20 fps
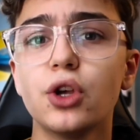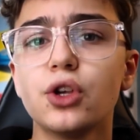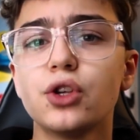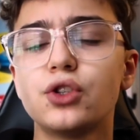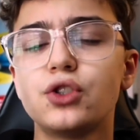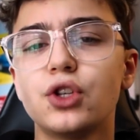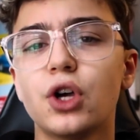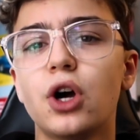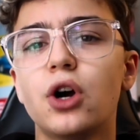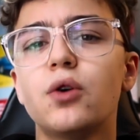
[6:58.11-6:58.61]

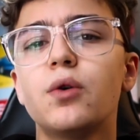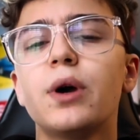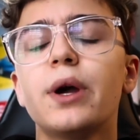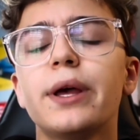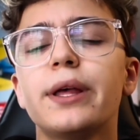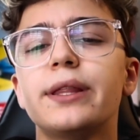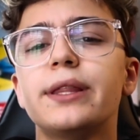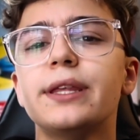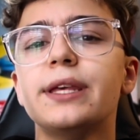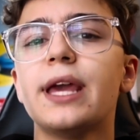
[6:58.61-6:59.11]
So
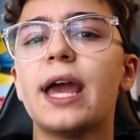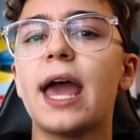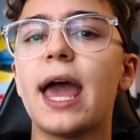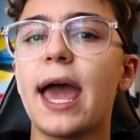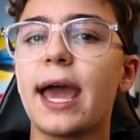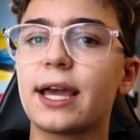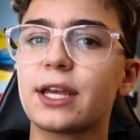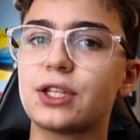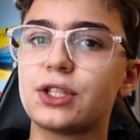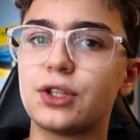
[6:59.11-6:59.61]
the
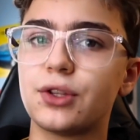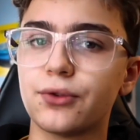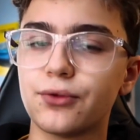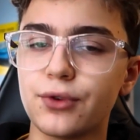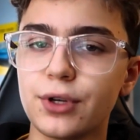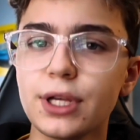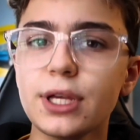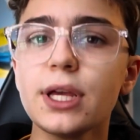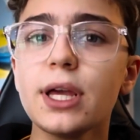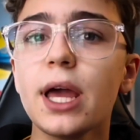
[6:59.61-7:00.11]

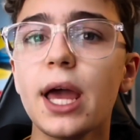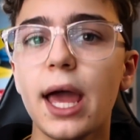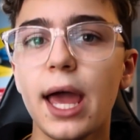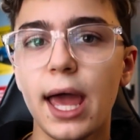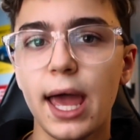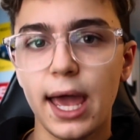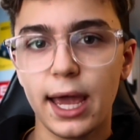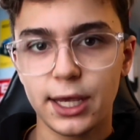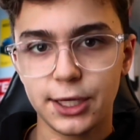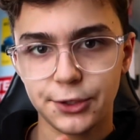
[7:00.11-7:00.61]
X3,
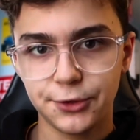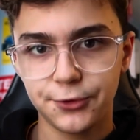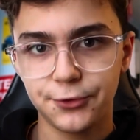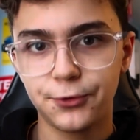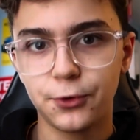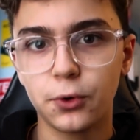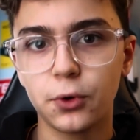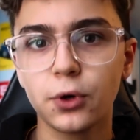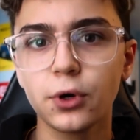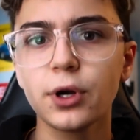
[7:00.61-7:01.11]

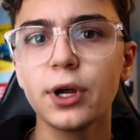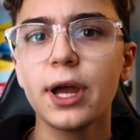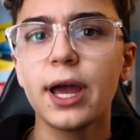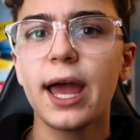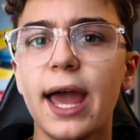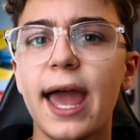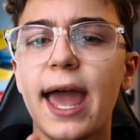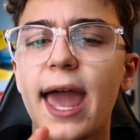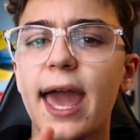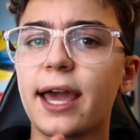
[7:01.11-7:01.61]
X4,
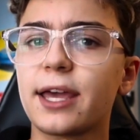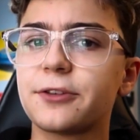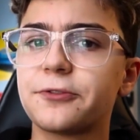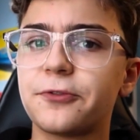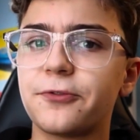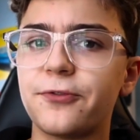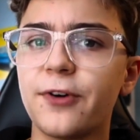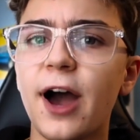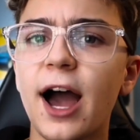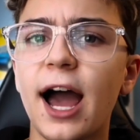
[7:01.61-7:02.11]

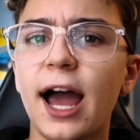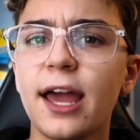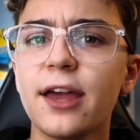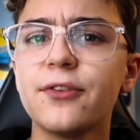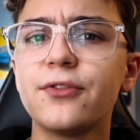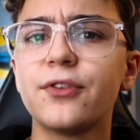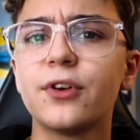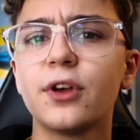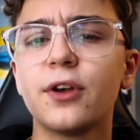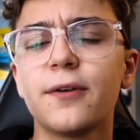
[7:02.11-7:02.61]

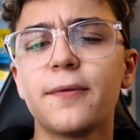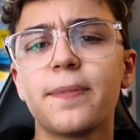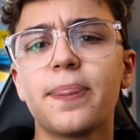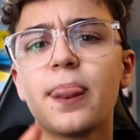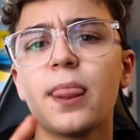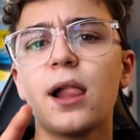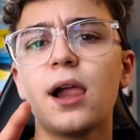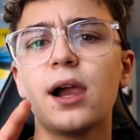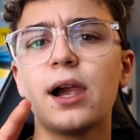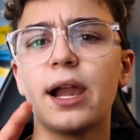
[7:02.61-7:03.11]
X5,
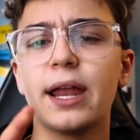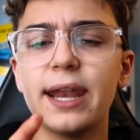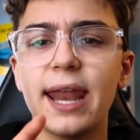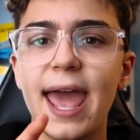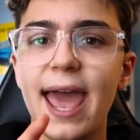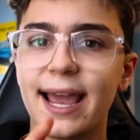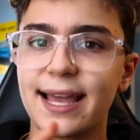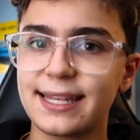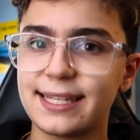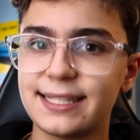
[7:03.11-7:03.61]
and
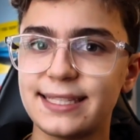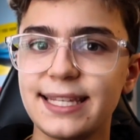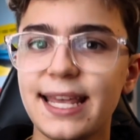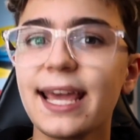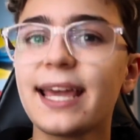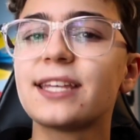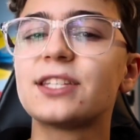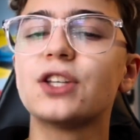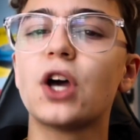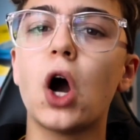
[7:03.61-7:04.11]

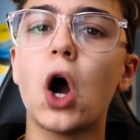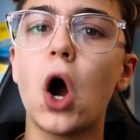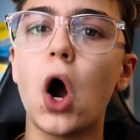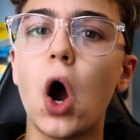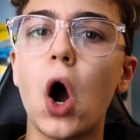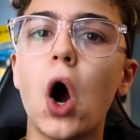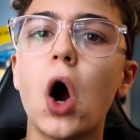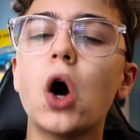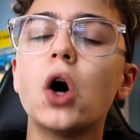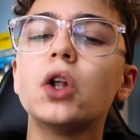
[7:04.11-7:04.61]
X6
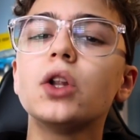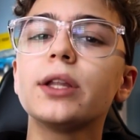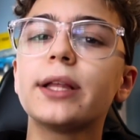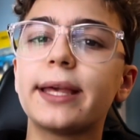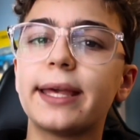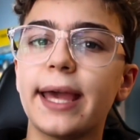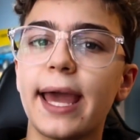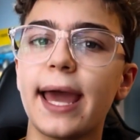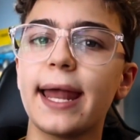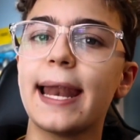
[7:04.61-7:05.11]
all
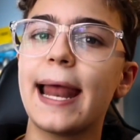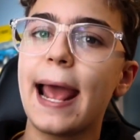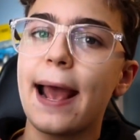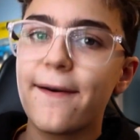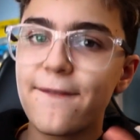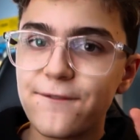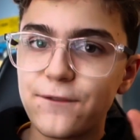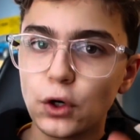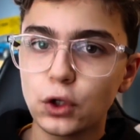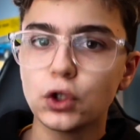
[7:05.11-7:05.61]
get
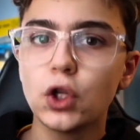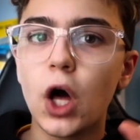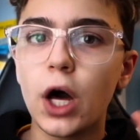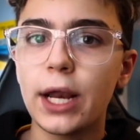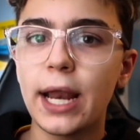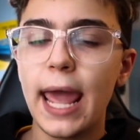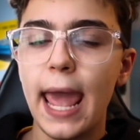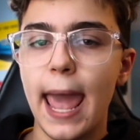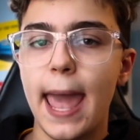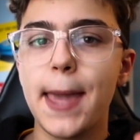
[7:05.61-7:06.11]

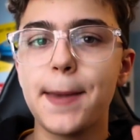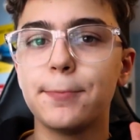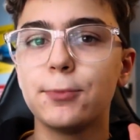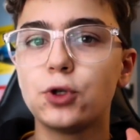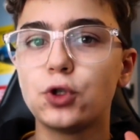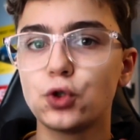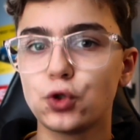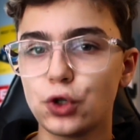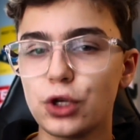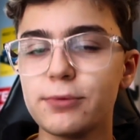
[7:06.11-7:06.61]
full-on M
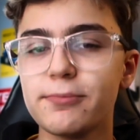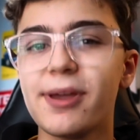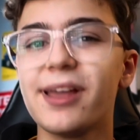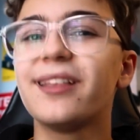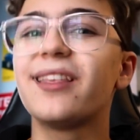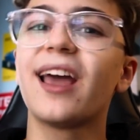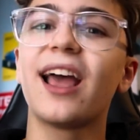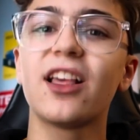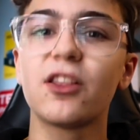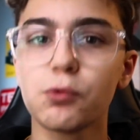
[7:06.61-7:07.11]

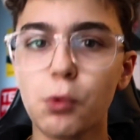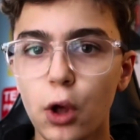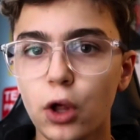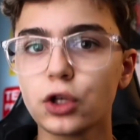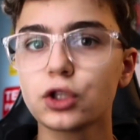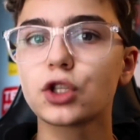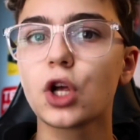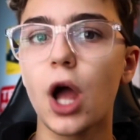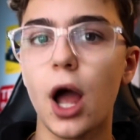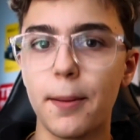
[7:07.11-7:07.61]
treatment as well
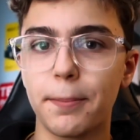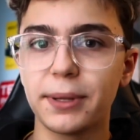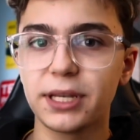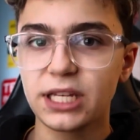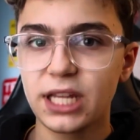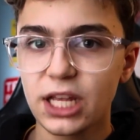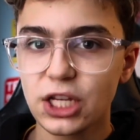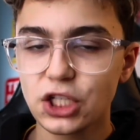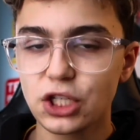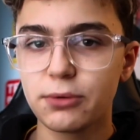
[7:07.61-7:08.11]
as
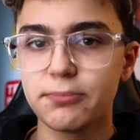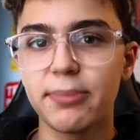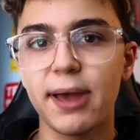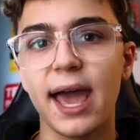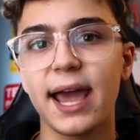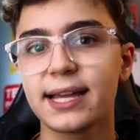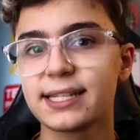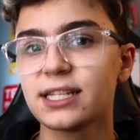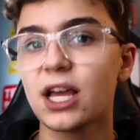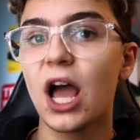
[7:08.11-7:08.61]
competition
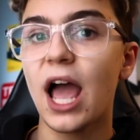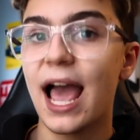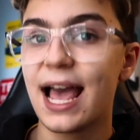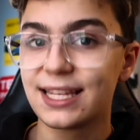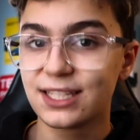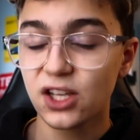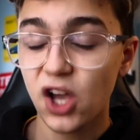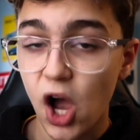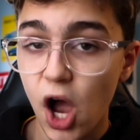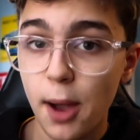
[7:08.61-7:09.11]
packs
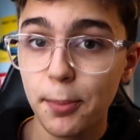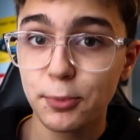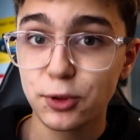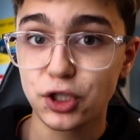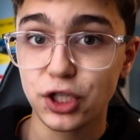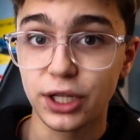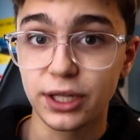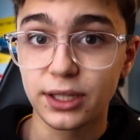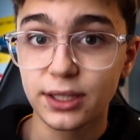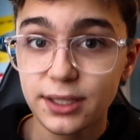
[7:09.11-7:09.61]
as
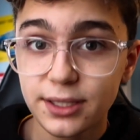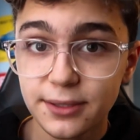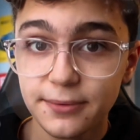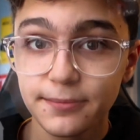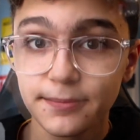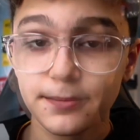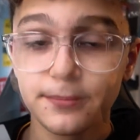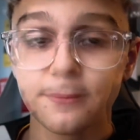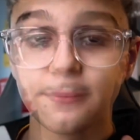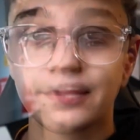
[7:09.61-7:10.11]
options.
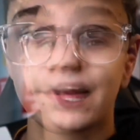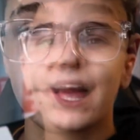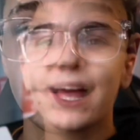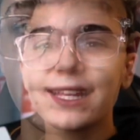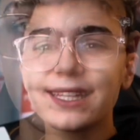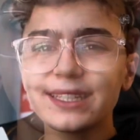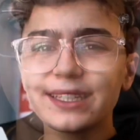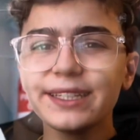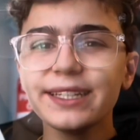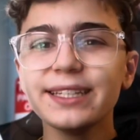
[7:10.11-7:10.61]
Now
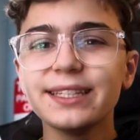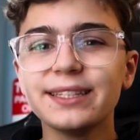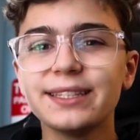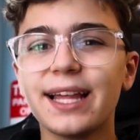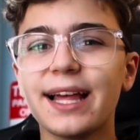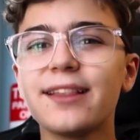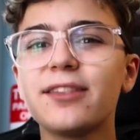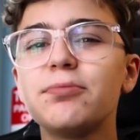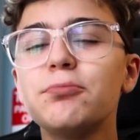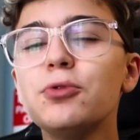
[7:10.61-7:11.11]
lastly,
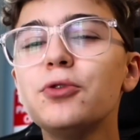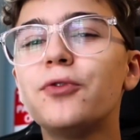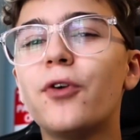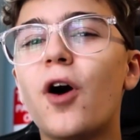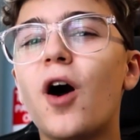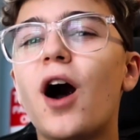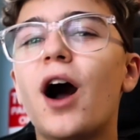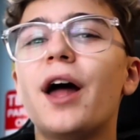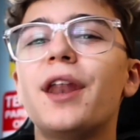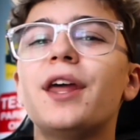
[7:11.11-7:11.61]
let's move
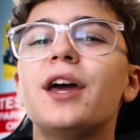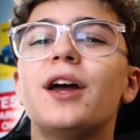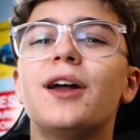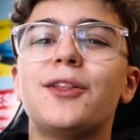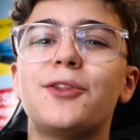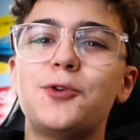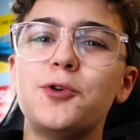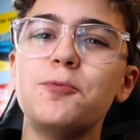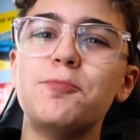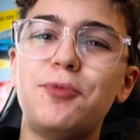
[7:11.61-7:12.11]
on
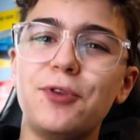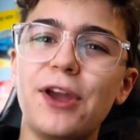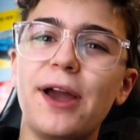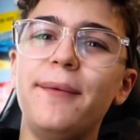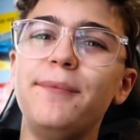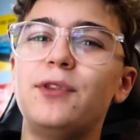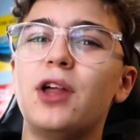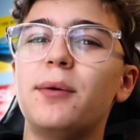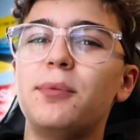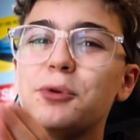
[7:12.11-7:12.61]
to
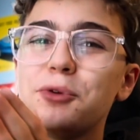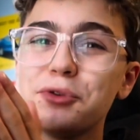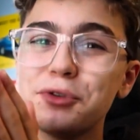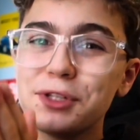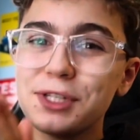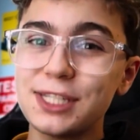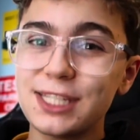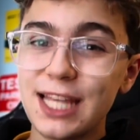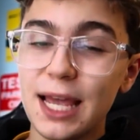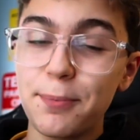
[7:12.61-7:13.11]
BMW's
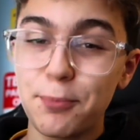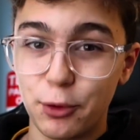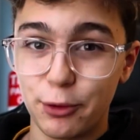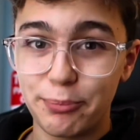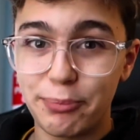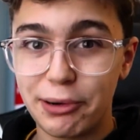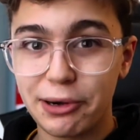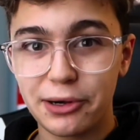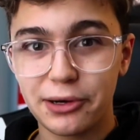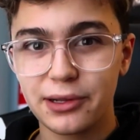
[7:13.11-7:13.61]
separate
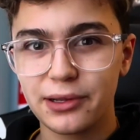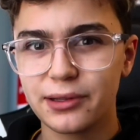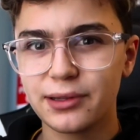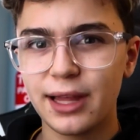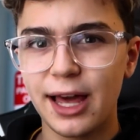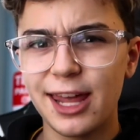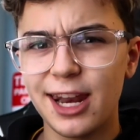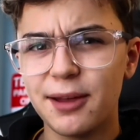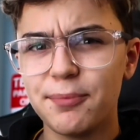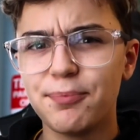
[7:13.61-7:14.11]
part of their
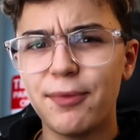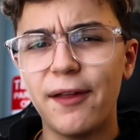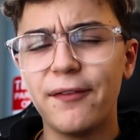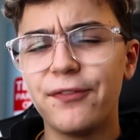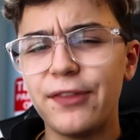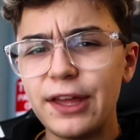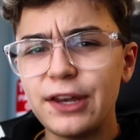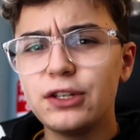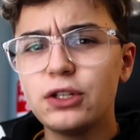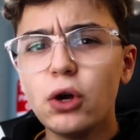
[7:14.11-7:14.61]
lineup that
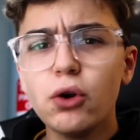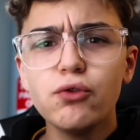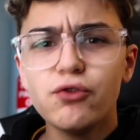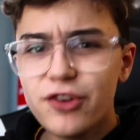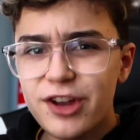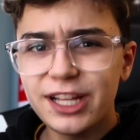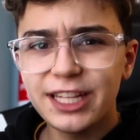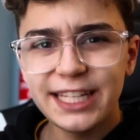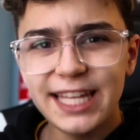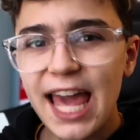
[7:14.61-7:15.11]
they don't
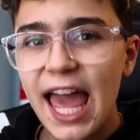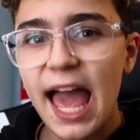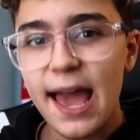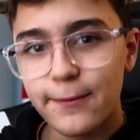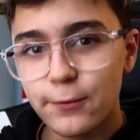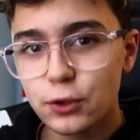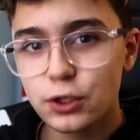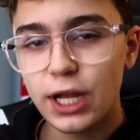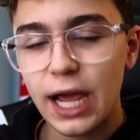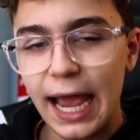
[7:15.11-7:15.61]
really
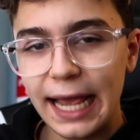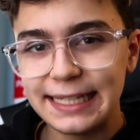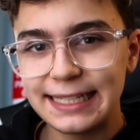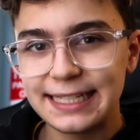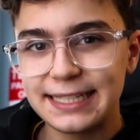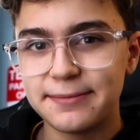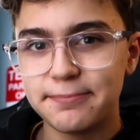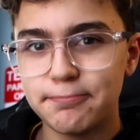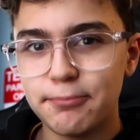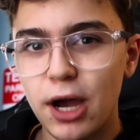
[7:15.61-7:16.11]
advertise
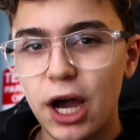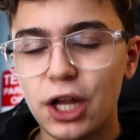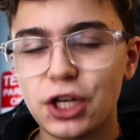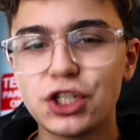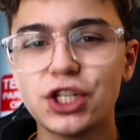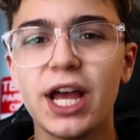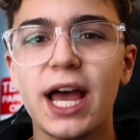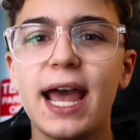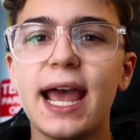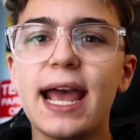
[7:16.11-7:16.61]
as
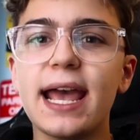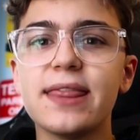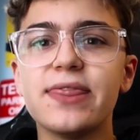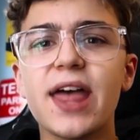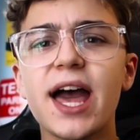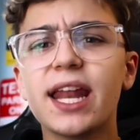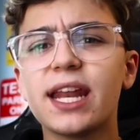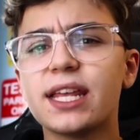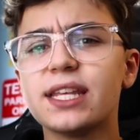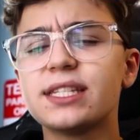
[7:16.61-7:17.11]
much, and
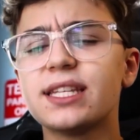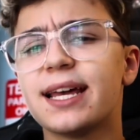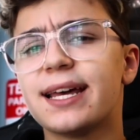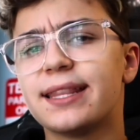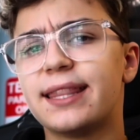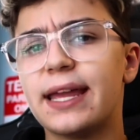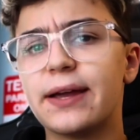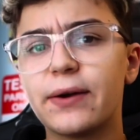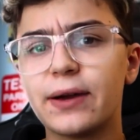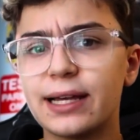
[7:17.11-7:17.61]
that is
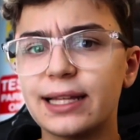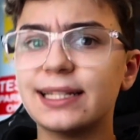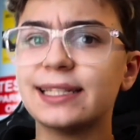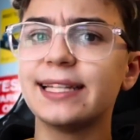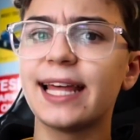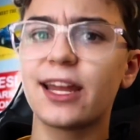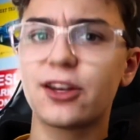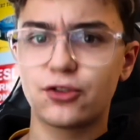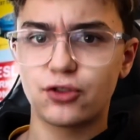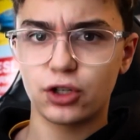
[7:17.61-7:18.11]
their
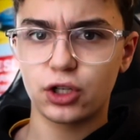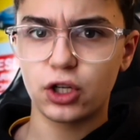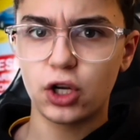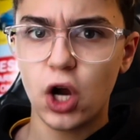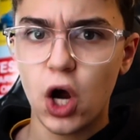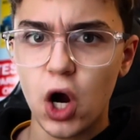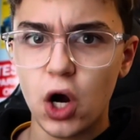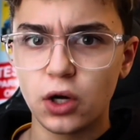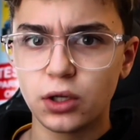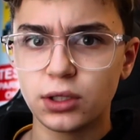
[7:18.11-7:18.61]
electric
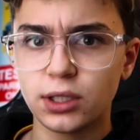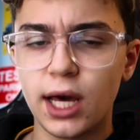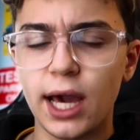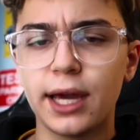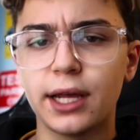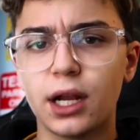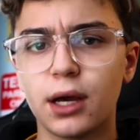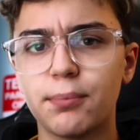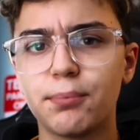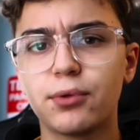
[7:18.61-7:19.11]
car
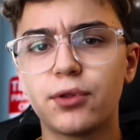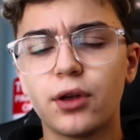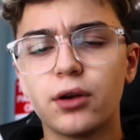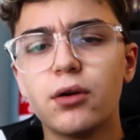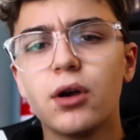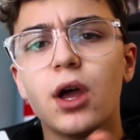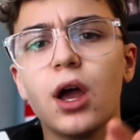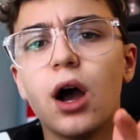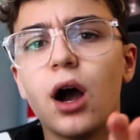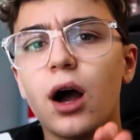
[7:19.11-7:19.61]
lineup.
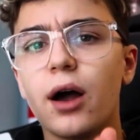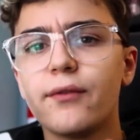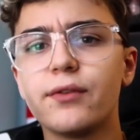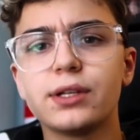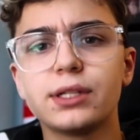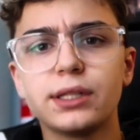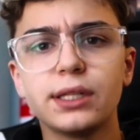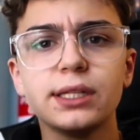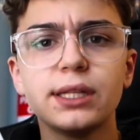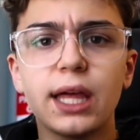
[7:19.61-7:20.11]
So
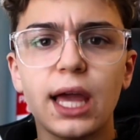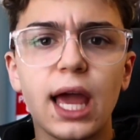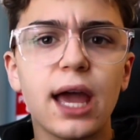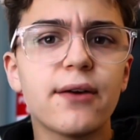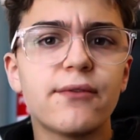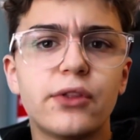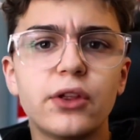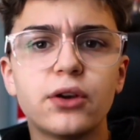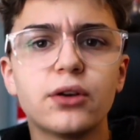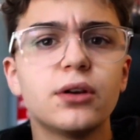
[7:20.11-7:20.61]
obviously they
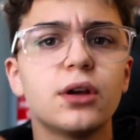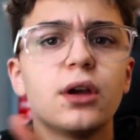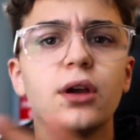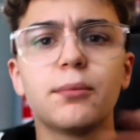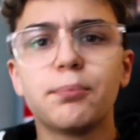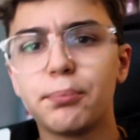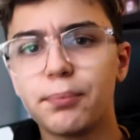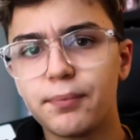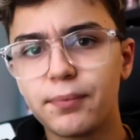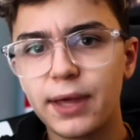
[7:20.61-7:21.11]
have their
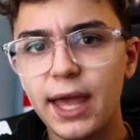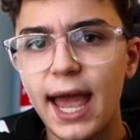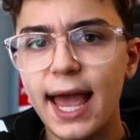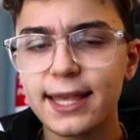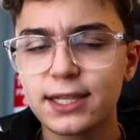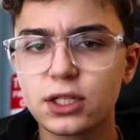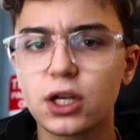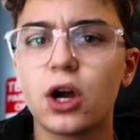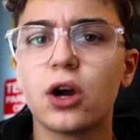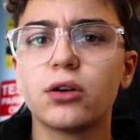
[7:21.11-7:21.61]

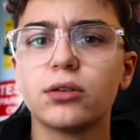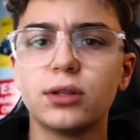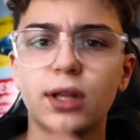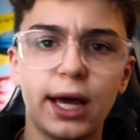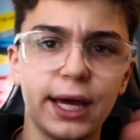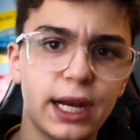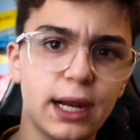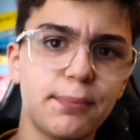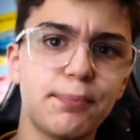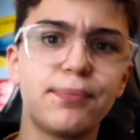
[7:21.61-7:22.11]
gas car
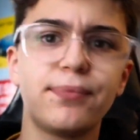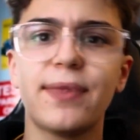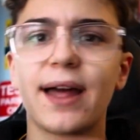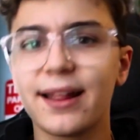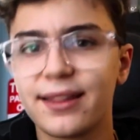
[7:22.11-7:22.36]
lineup.